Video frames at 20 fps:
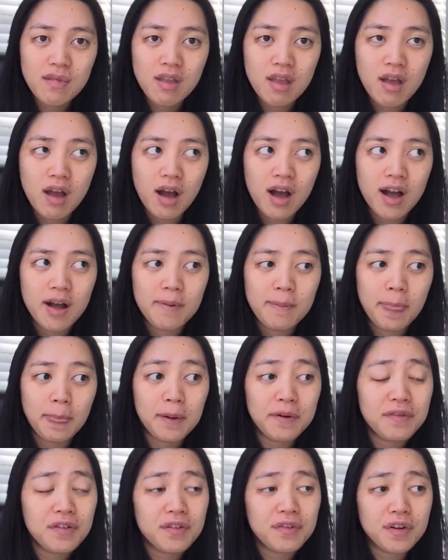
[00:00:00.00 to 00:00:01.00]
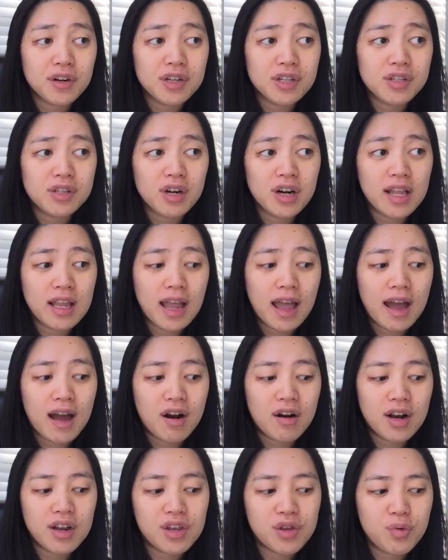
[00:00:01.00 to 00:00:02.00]
but if you're first starting
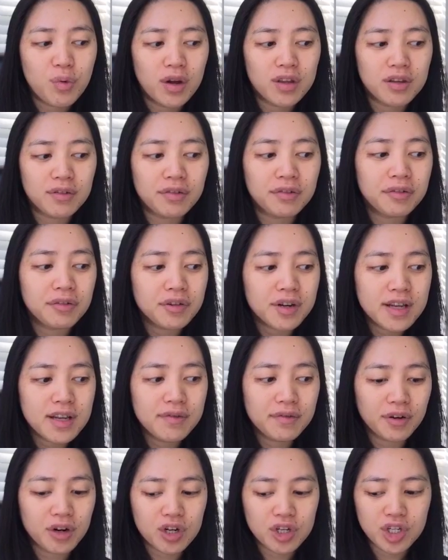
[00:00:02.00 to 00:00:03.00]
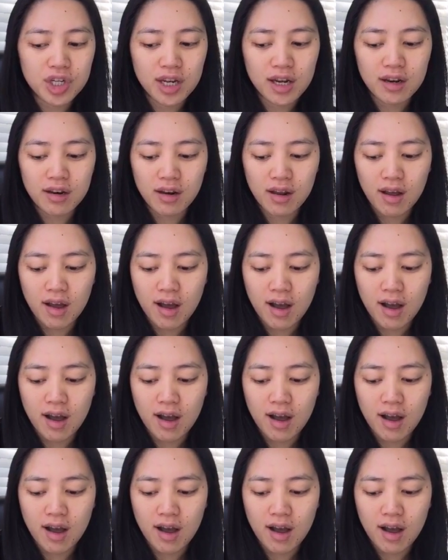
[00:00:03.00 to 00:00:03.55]
out and you want the free version,